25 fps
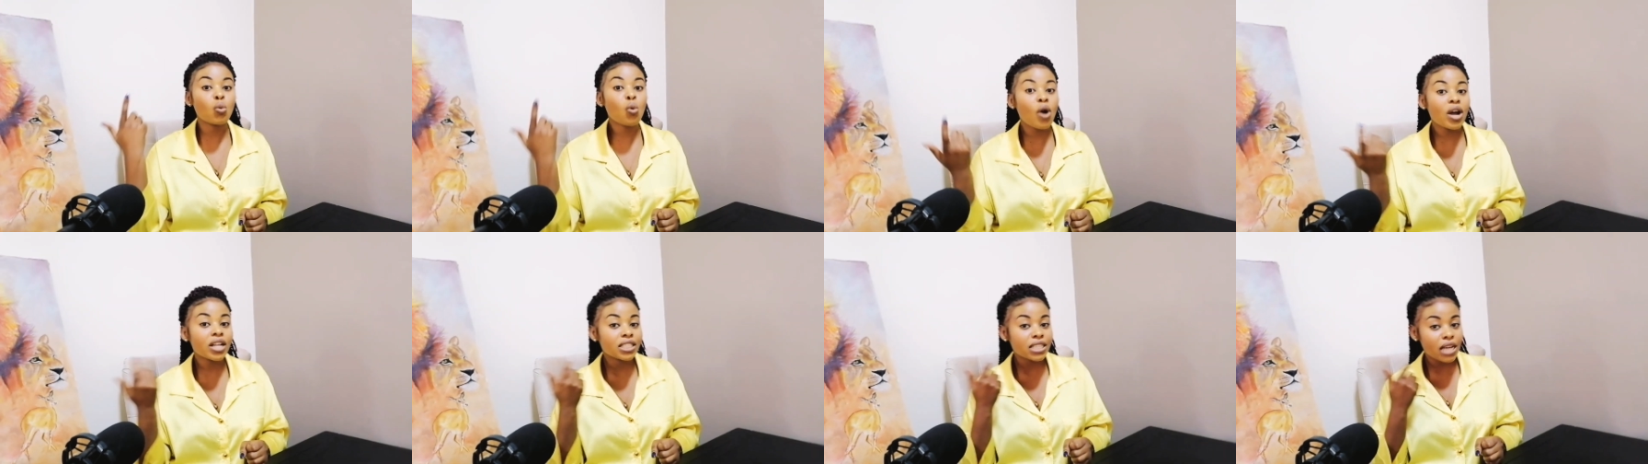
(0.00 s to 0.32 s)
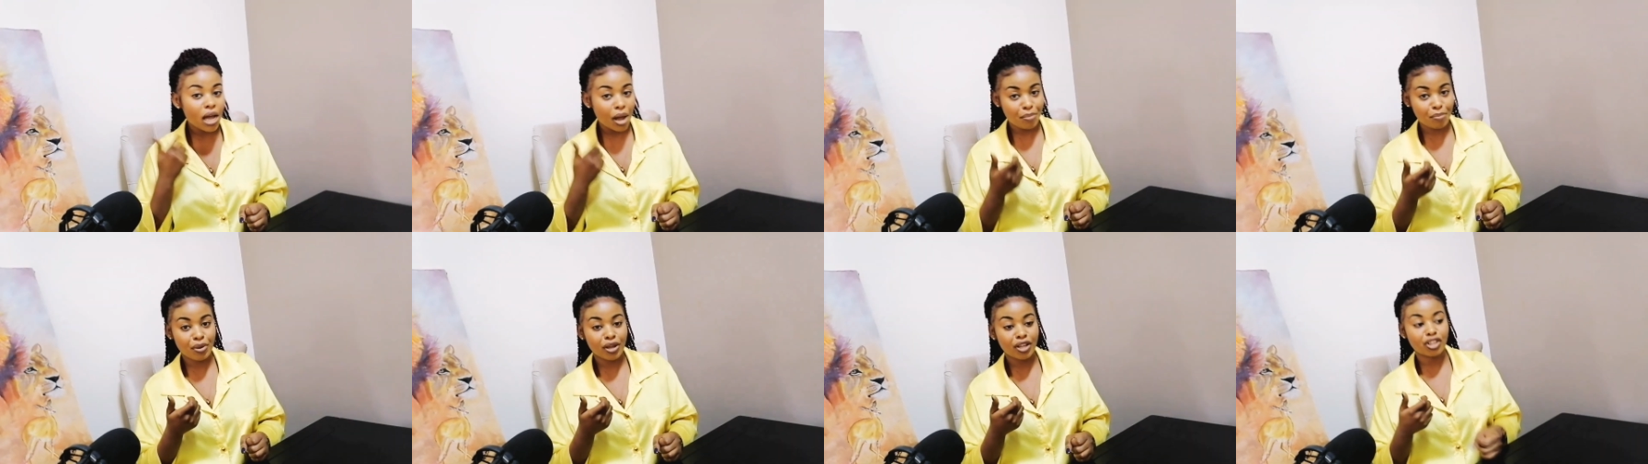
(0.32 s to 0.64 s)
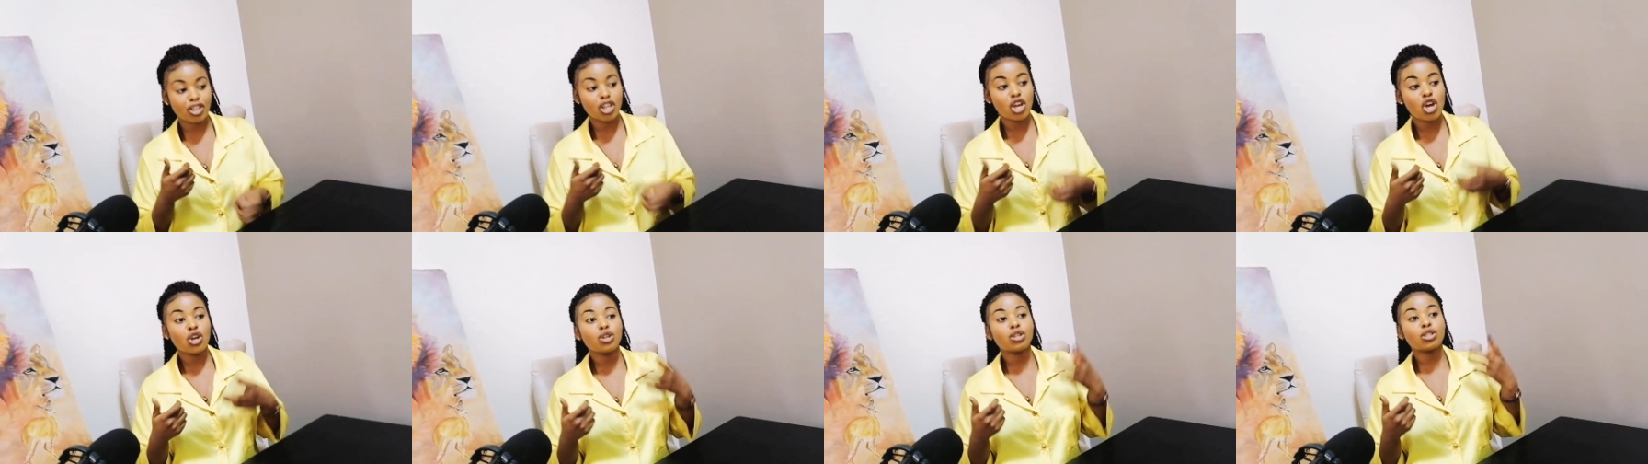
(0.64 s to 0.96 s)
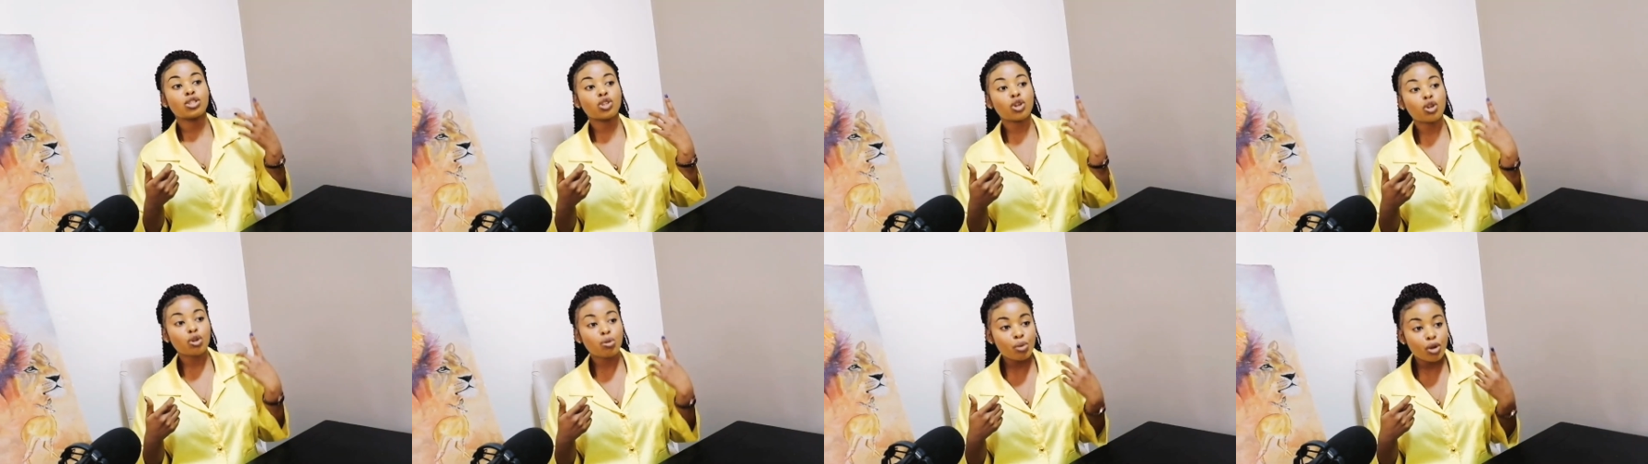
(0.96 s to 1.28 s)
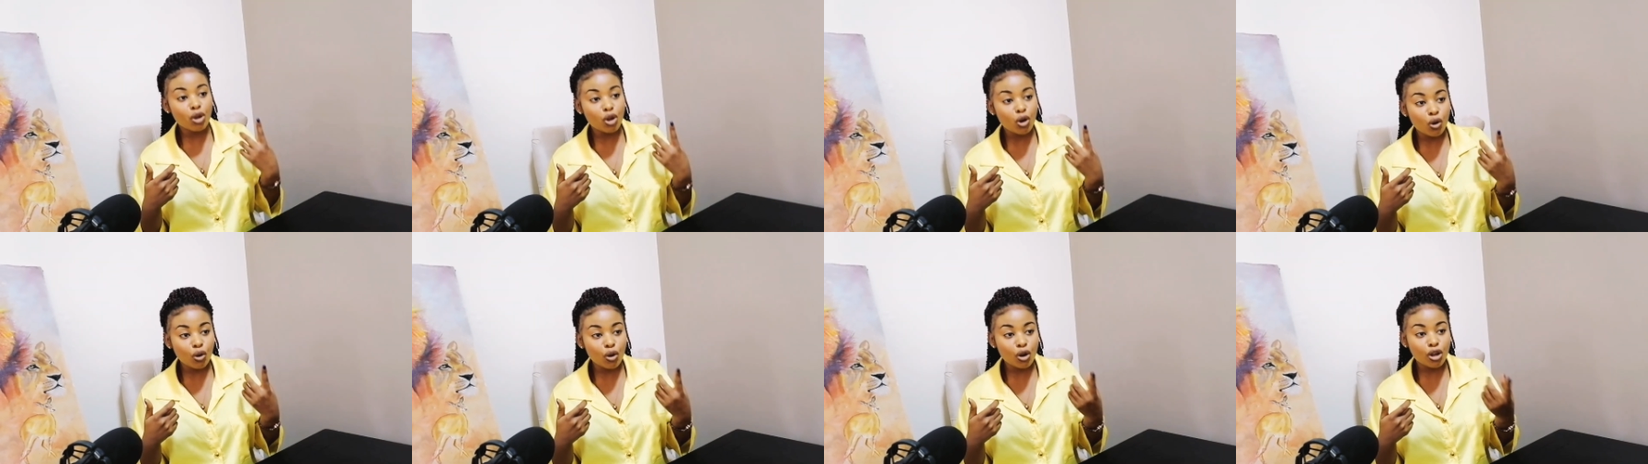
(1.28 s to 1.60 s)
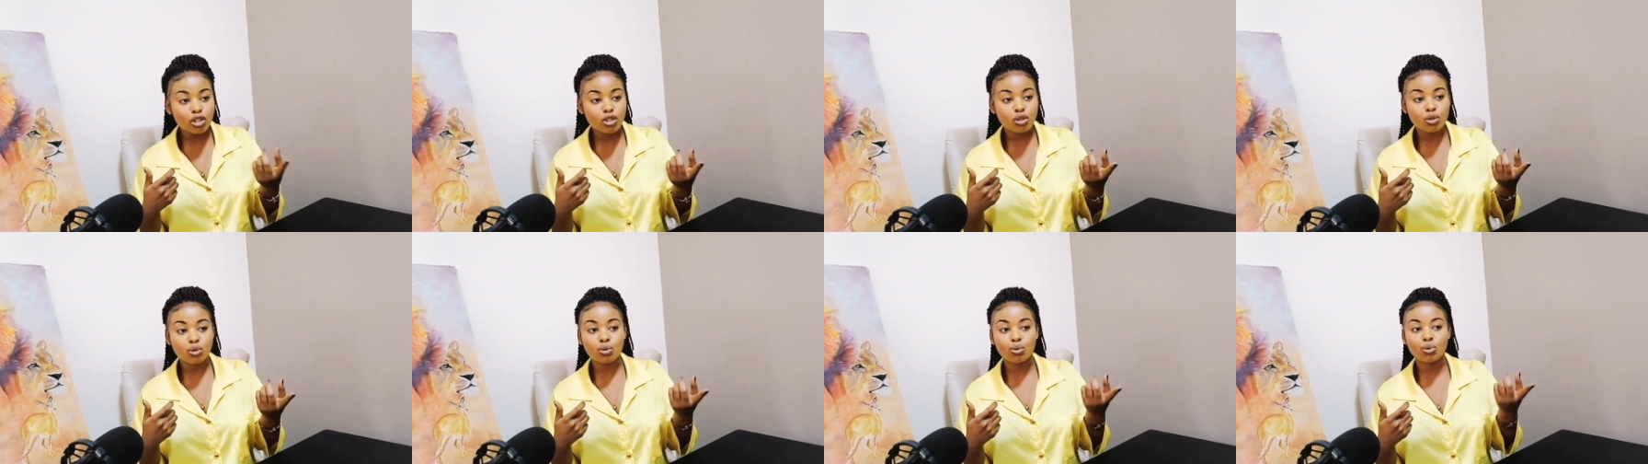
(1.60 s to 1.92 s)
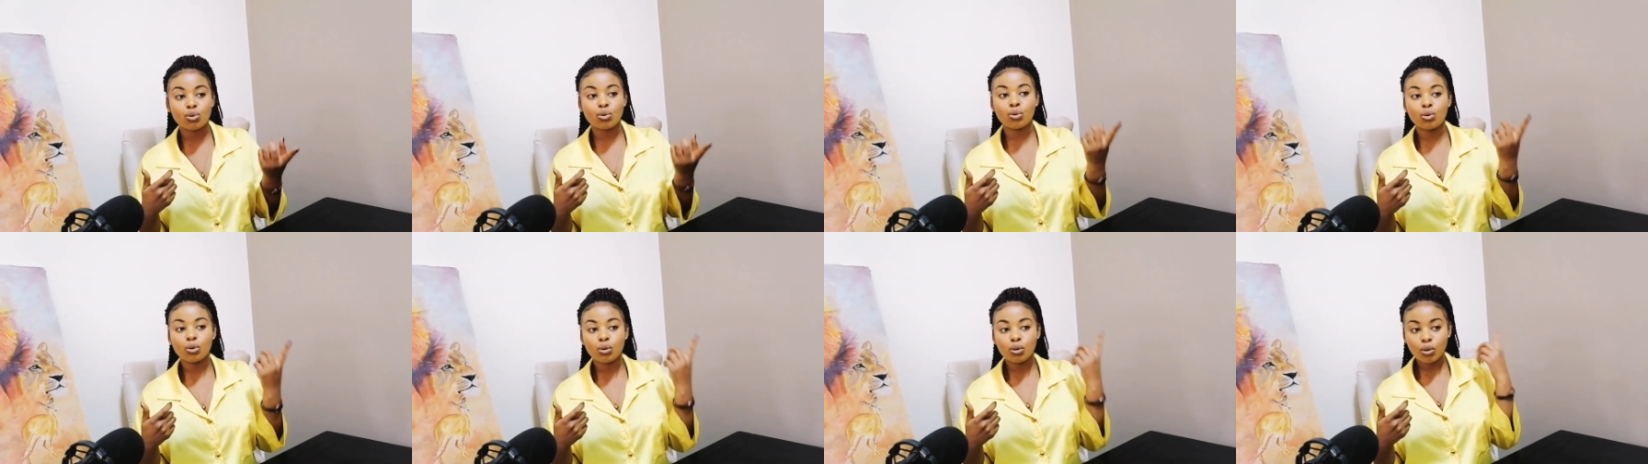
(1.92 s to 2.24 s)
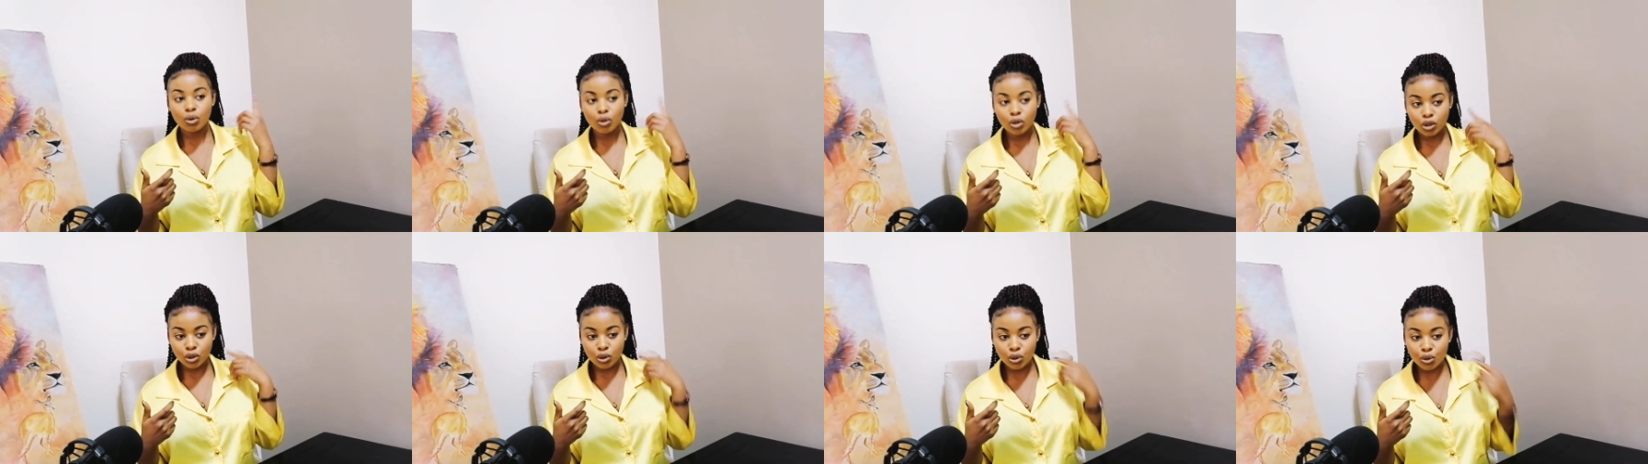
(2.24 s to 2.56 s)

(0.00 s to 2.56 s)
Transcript: What happened? You told me you're going to